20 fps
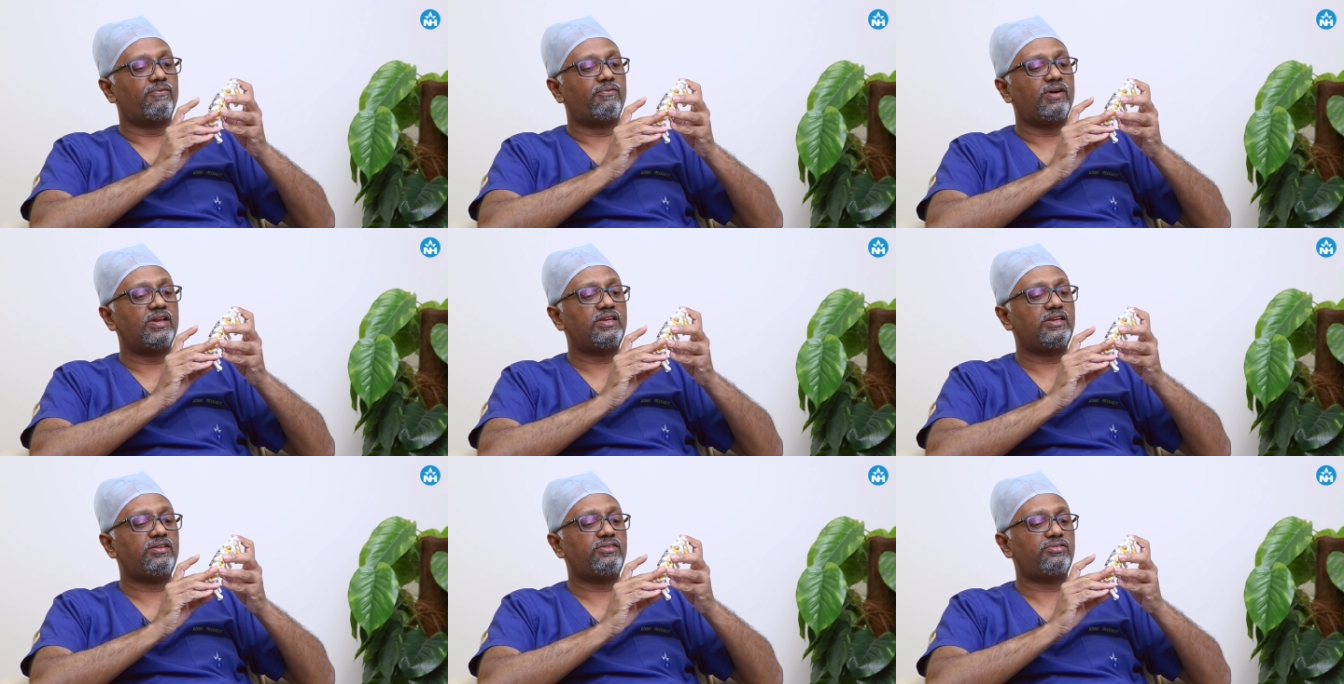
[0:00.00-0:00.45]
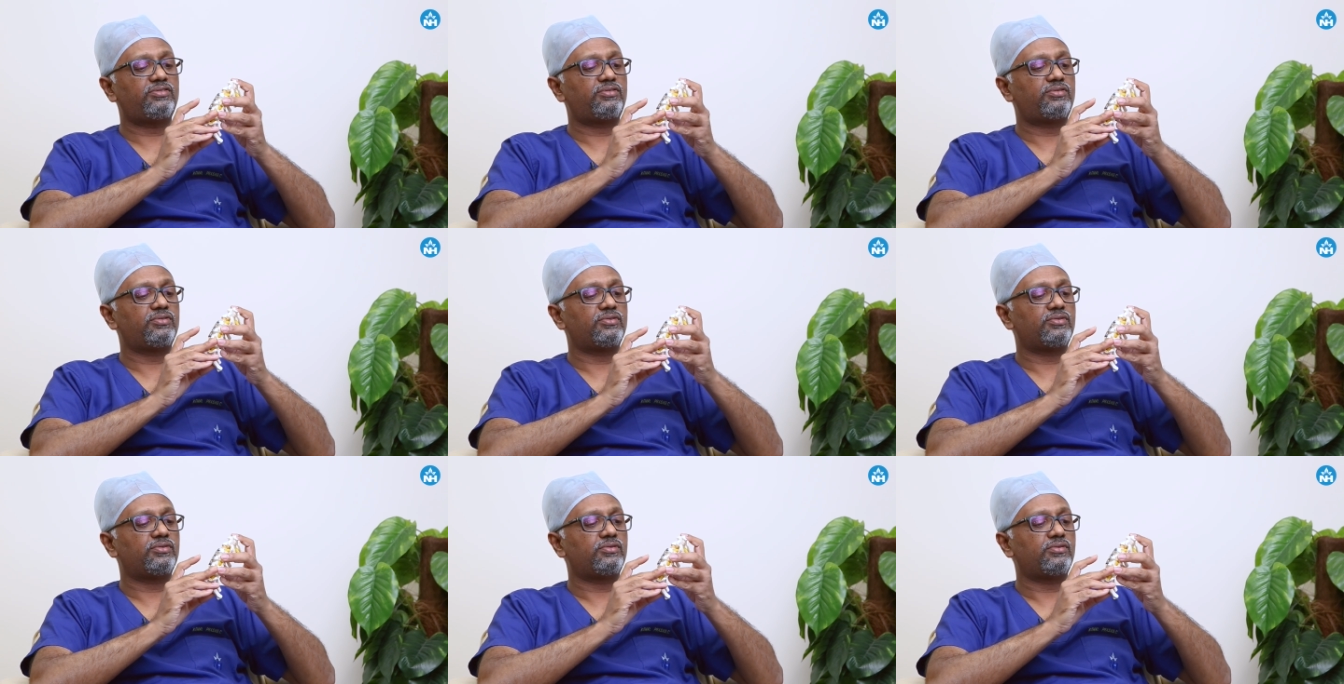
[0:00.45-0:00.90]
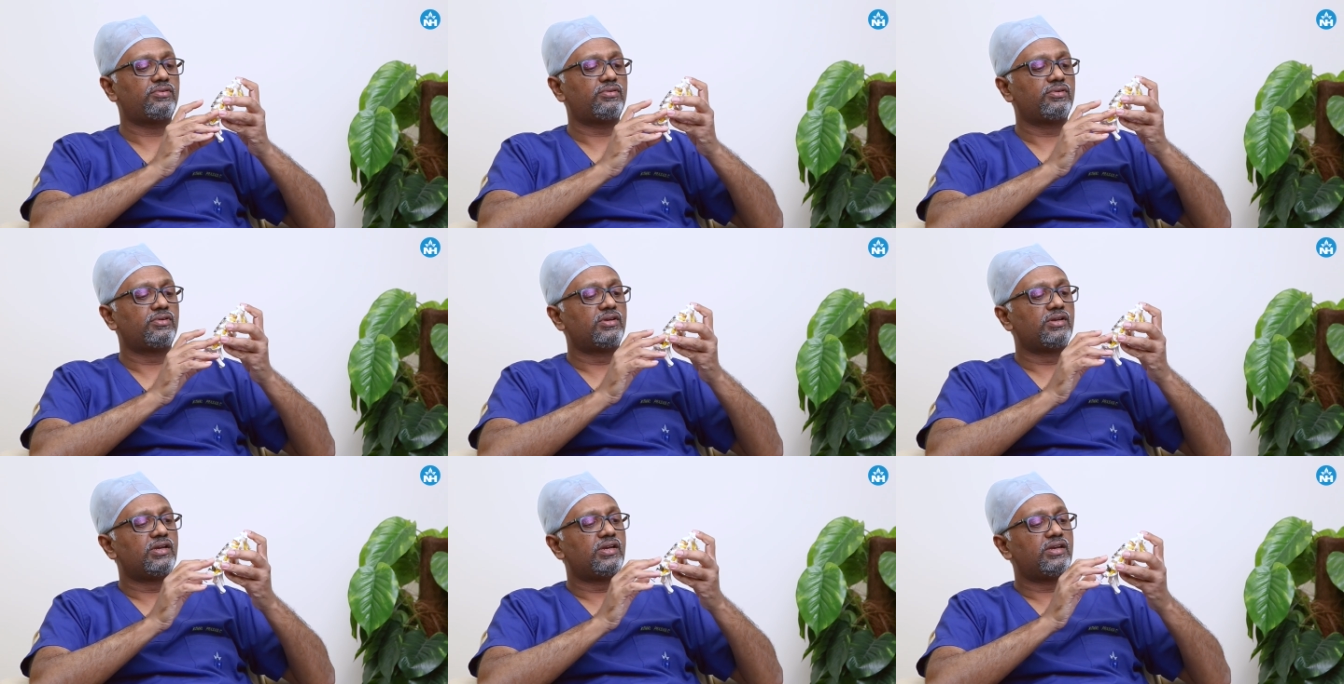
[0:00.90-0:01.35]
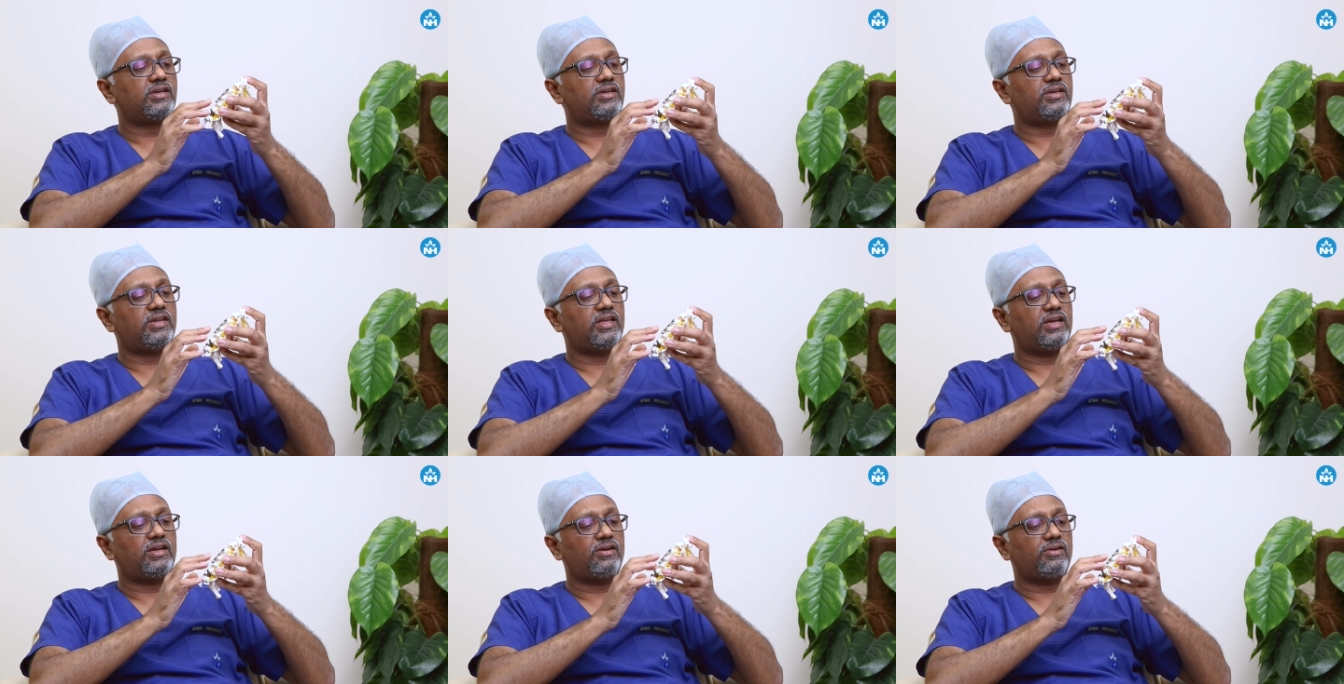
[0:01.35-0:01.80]
One is to
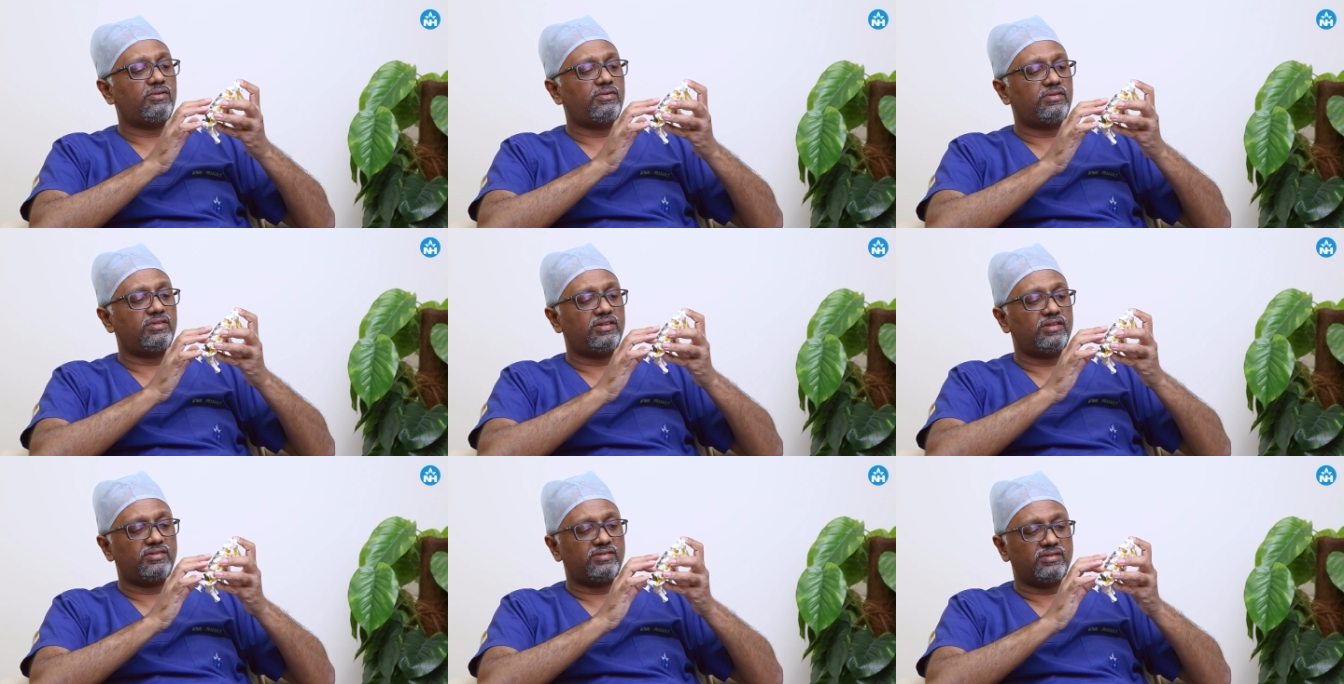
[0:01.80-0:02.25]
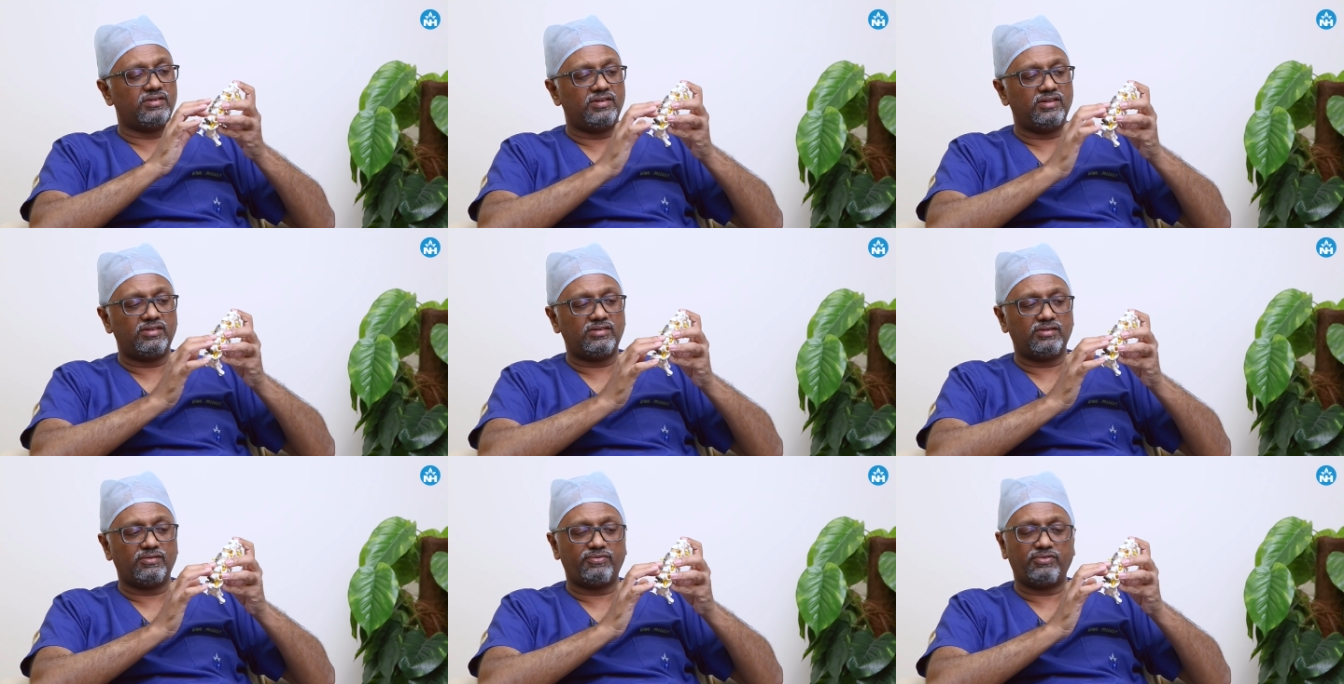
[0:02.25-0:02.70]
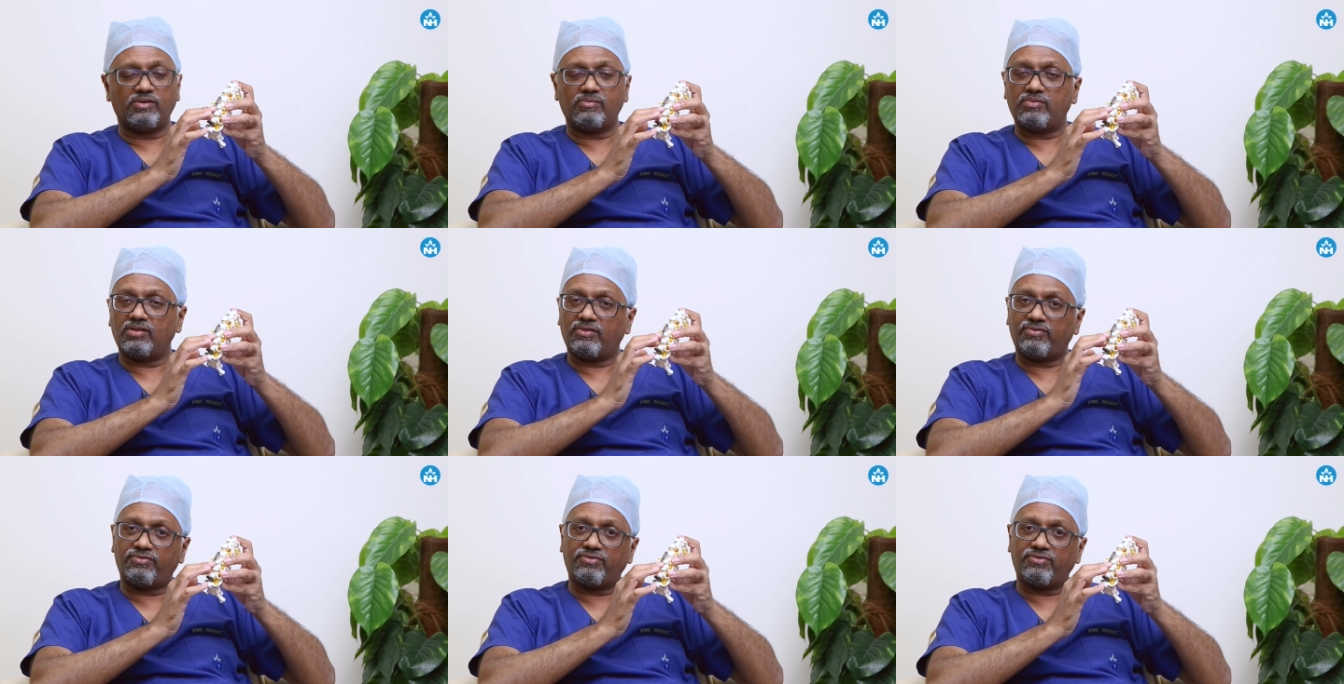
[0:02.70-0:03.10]
take out this disc from the